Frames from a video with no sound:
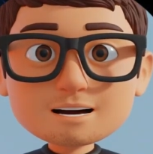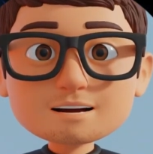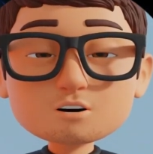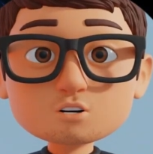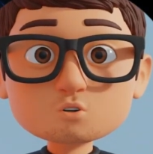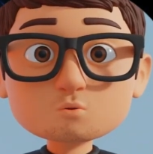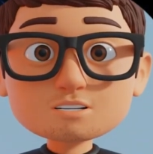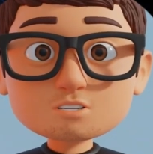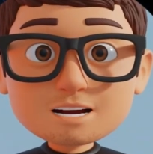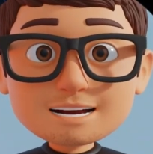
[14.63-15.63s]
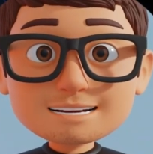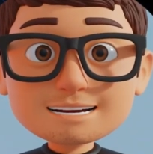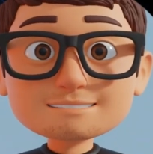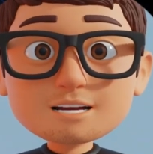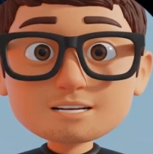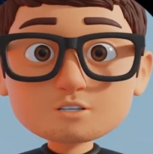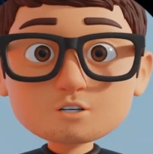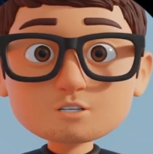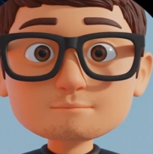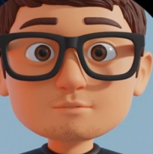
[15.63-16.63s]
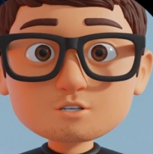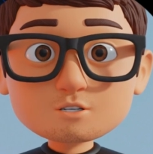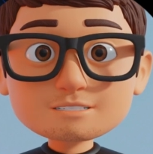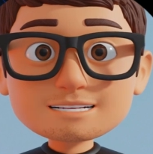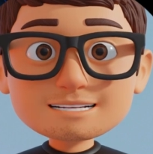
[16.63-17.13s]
A virtual machine is like your own computer in the